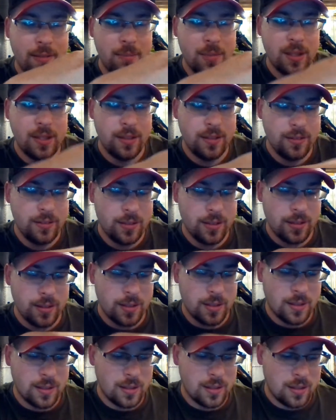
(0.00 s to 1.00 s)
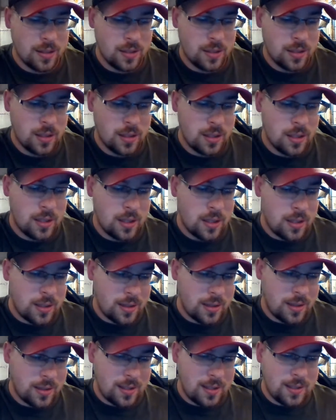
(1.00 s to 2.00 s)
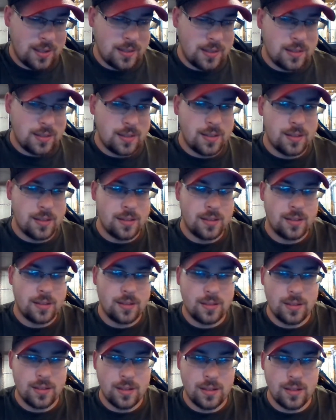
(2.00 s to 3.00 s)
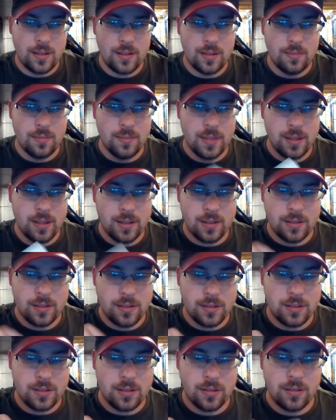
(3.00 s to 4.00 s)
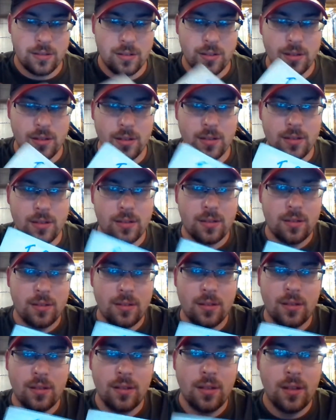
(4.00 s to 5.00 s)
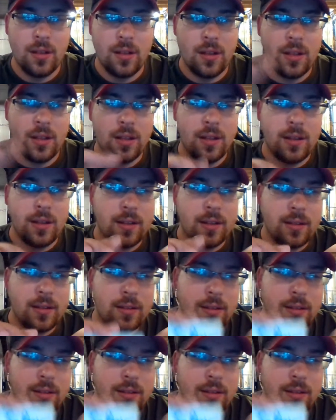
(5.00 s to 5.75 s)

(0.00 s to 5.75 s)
using these. I'll just show you this. This